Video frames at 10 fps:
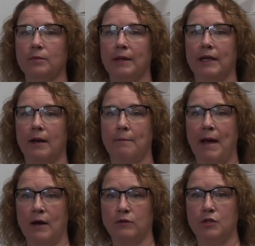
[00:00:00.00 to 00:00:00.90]
bit
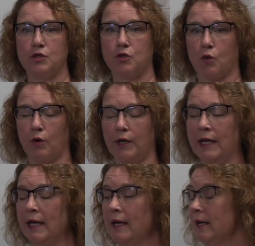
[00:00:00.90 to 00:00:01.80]
about the
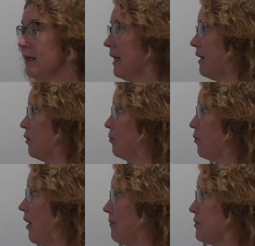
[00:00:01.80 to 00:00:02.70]
story, get you
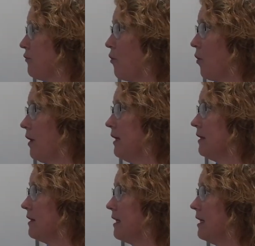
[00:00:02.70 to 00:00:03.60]
prepped for it.
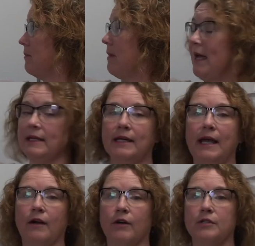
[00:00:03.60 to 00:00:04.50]
The main
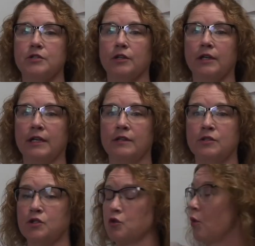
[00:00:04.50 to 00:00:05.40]
character in the
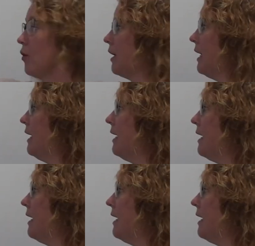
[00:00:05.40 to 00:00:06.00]
story,